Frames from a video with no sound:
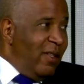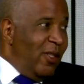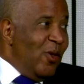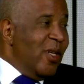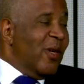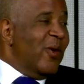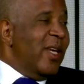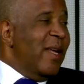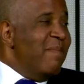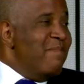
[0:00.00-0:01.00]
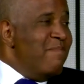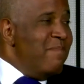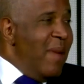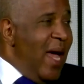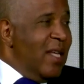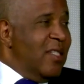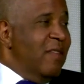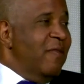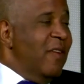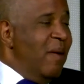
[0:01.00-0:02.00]
you can create
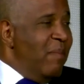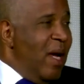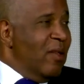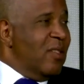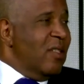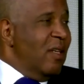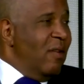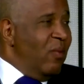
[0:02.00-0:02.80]
massive amounts